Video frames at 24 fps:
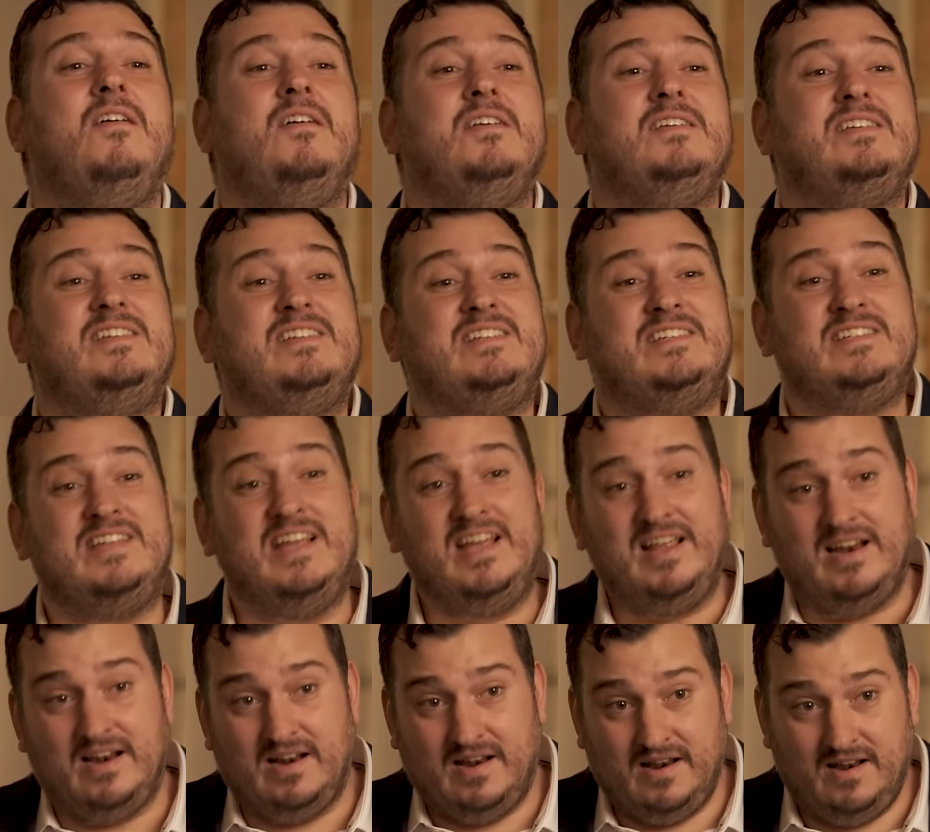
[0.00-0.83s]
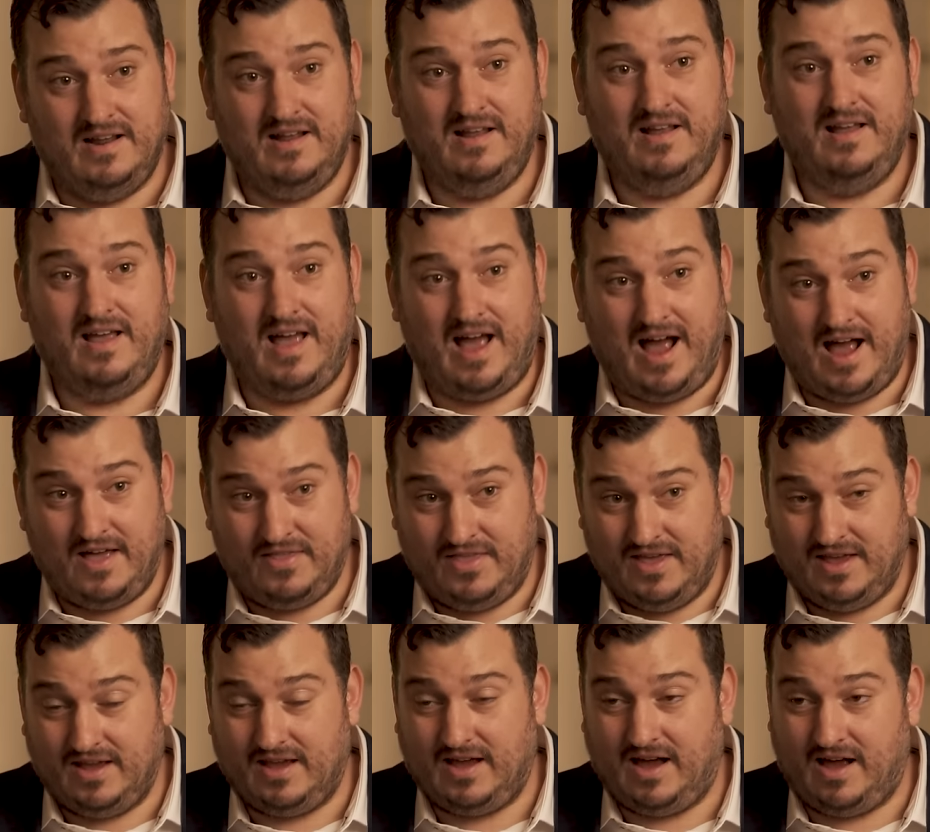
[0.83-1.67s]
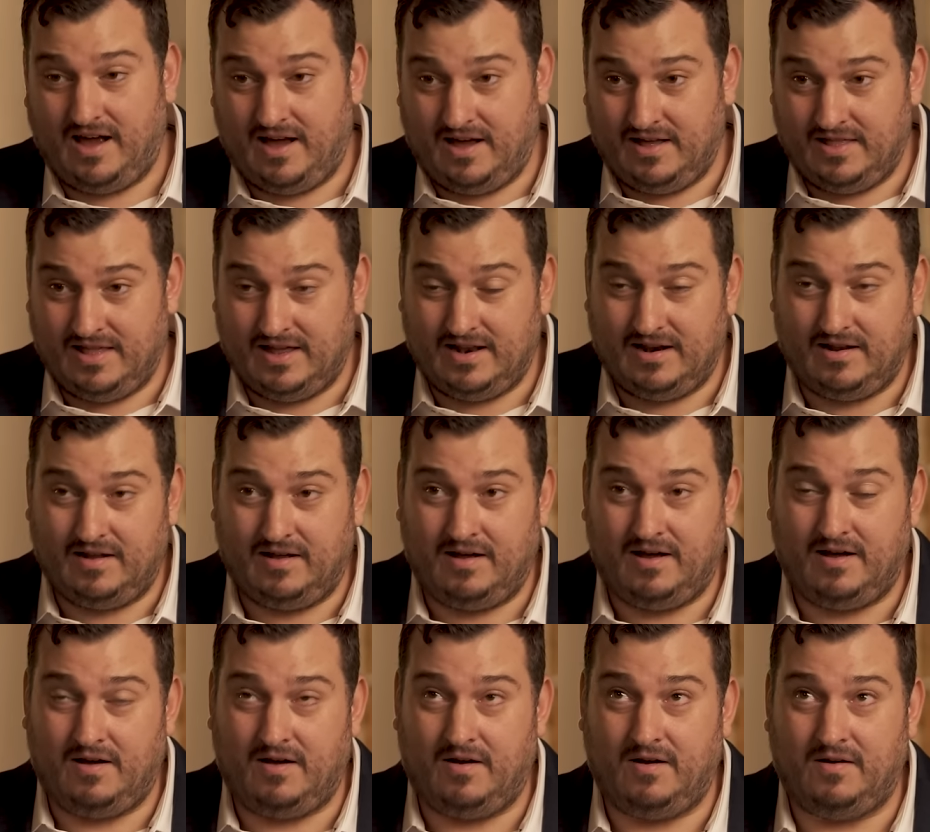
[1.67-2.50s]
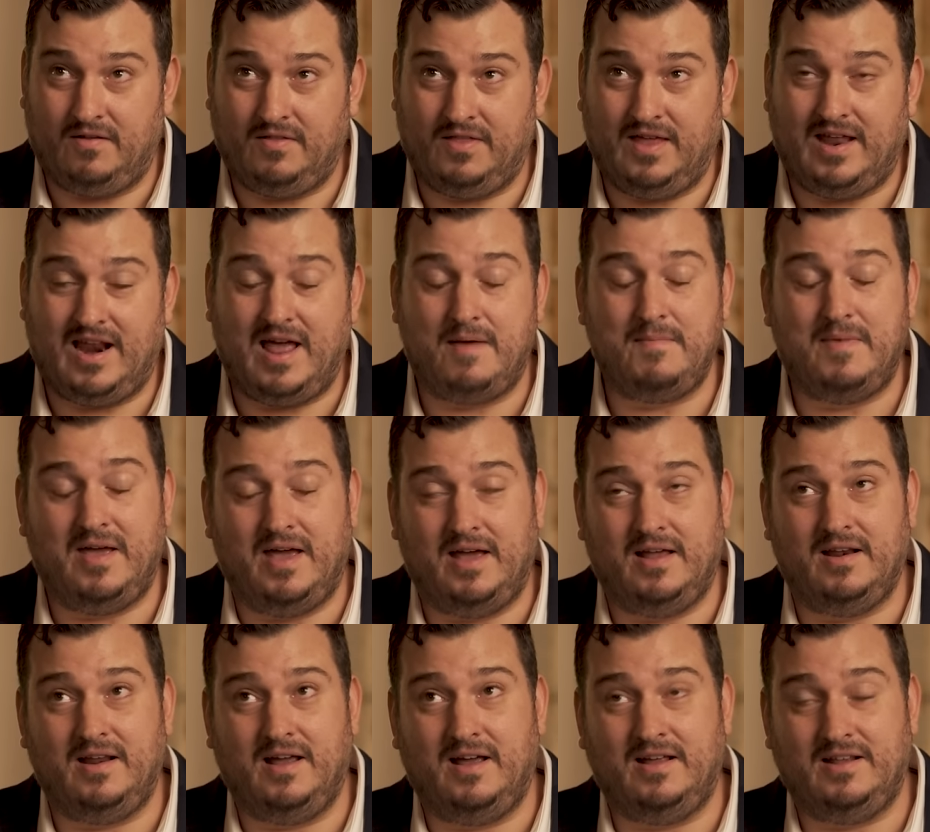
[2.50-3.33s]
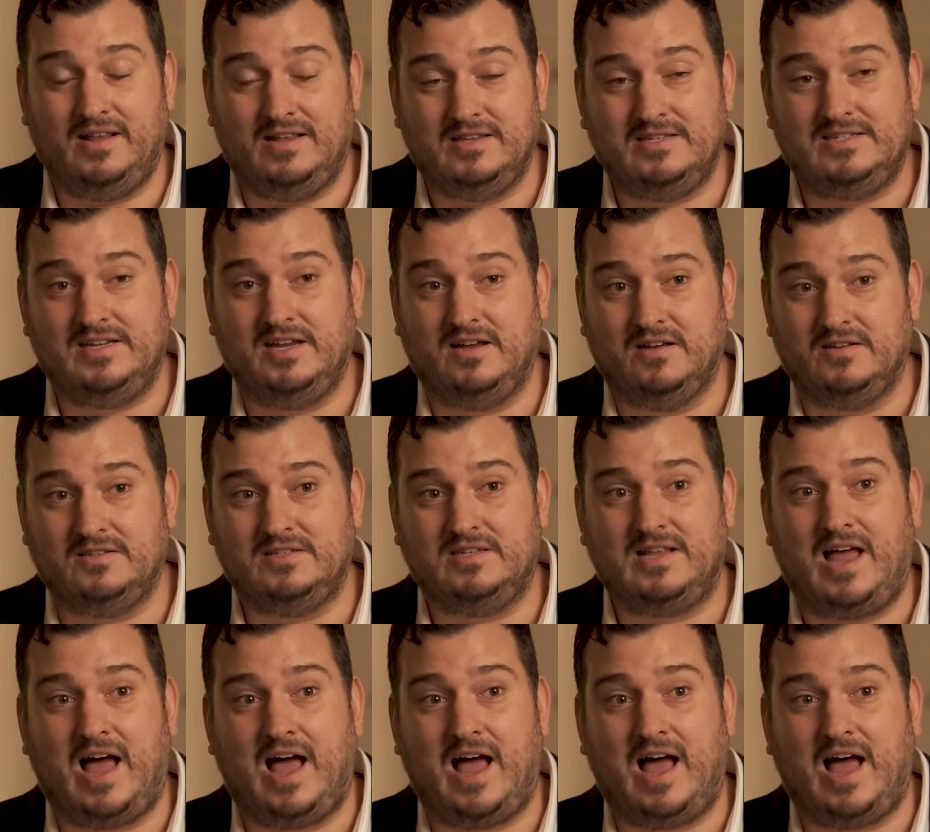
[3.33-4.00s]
sin, I think, that I made in sales.